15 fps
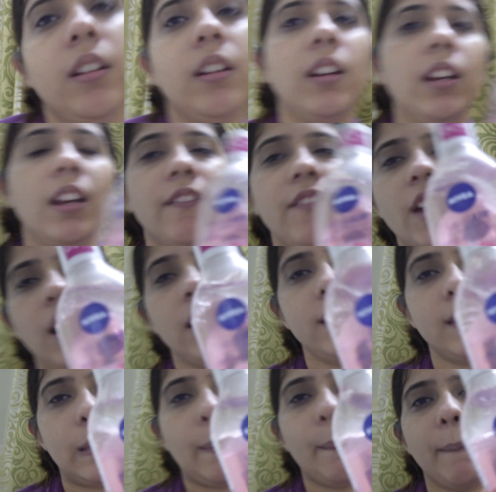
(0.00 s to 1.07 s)

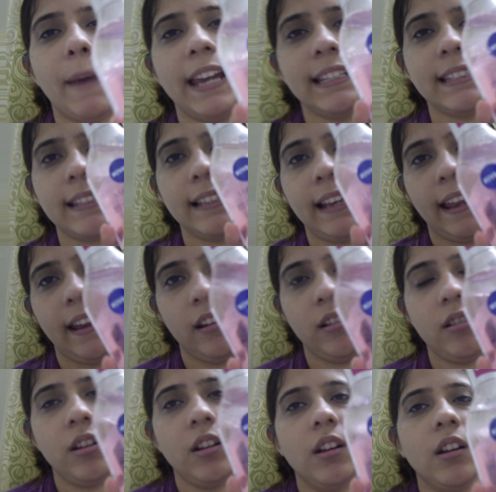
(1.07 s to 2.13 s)
Nivea's
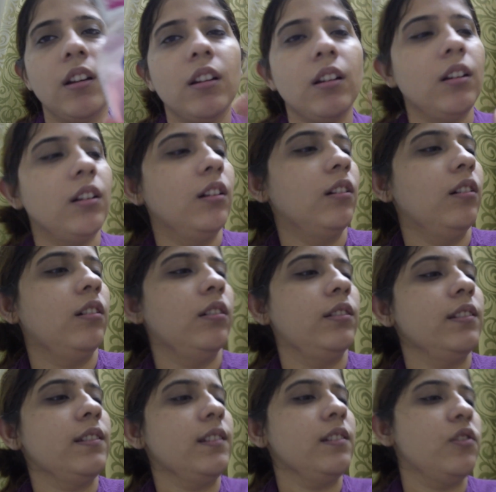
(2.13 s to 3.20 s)
micellar.
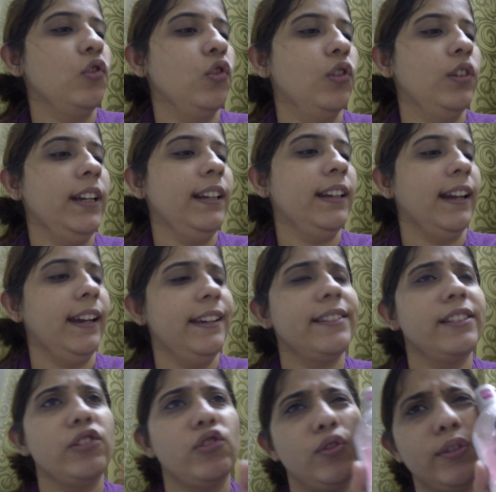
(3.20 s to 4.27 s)
This is really
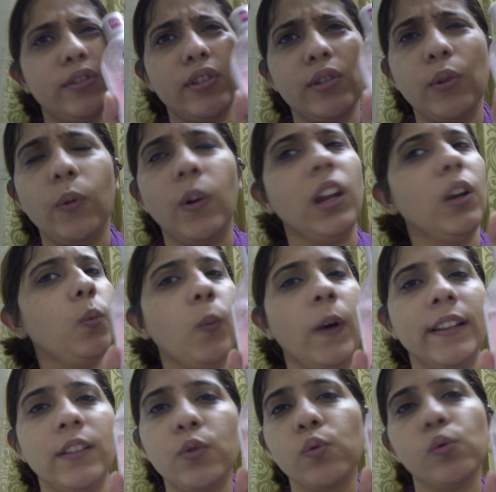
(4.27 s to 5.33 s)
nice. It just in
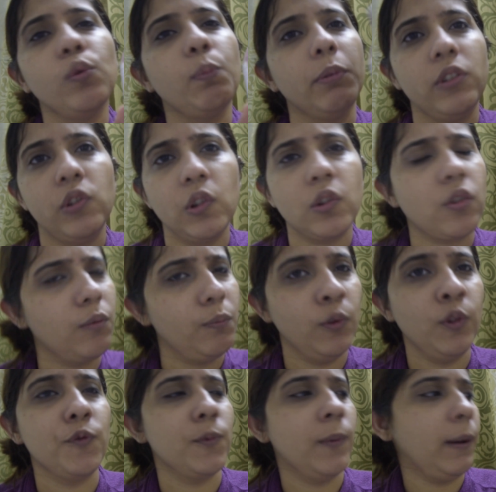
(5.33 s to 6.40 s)
one swoop it just
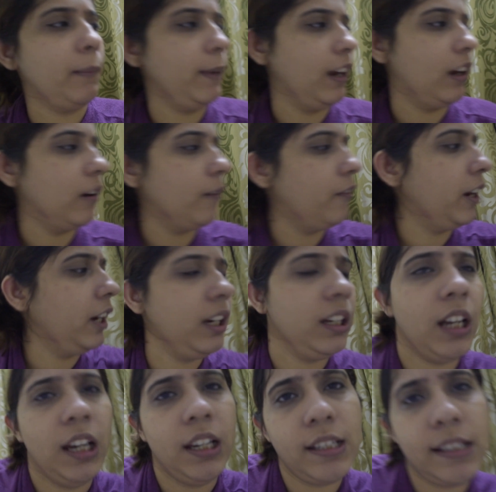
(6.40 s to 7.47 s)
removes my makeup very
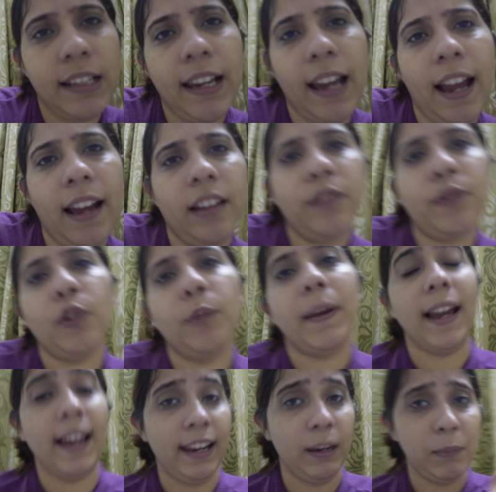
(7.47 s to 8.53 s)
nicely, and for
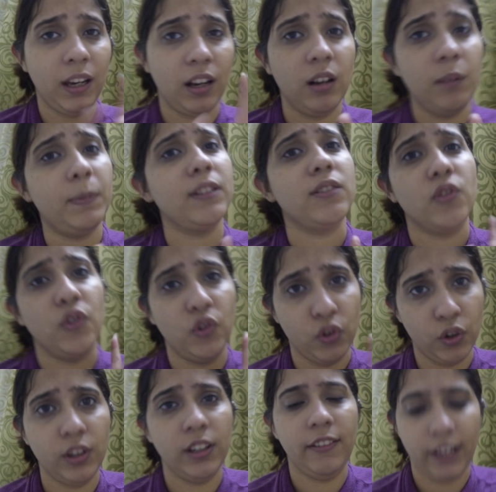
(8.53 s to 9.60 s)
my eye makeup it's
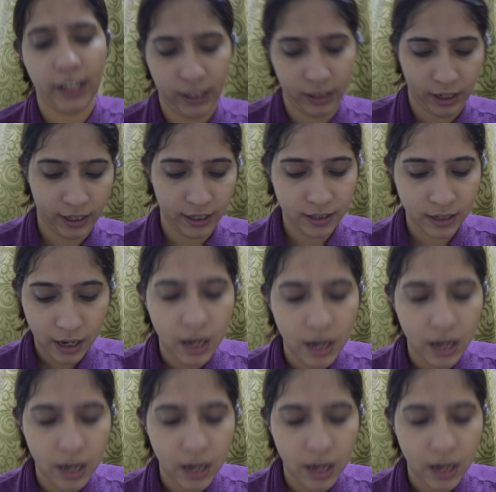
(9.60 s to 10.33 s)
really very nice.